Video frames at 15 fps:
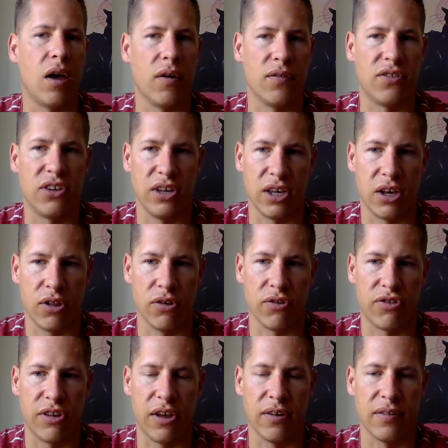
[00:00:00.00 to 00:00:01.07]
of T killer
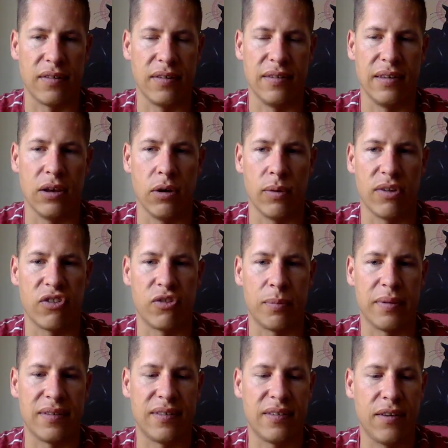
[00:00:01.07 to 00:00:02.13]
cells to deal with
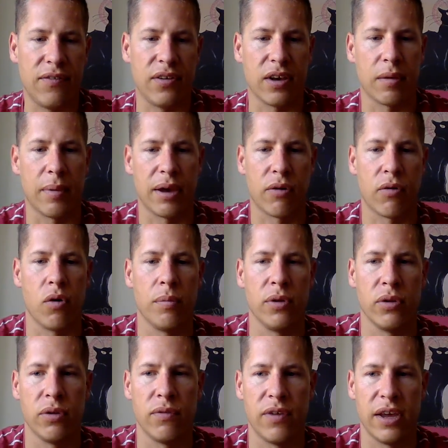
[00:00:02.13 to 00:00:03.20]
specific
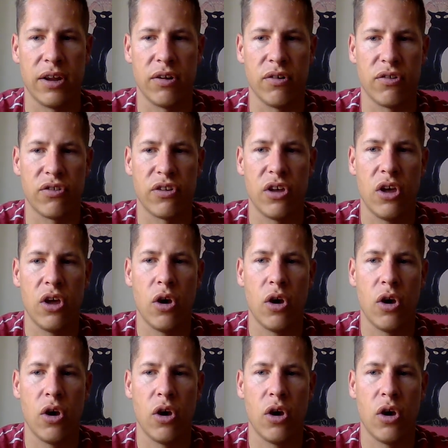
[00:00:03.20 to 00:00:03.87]
microbial invaders,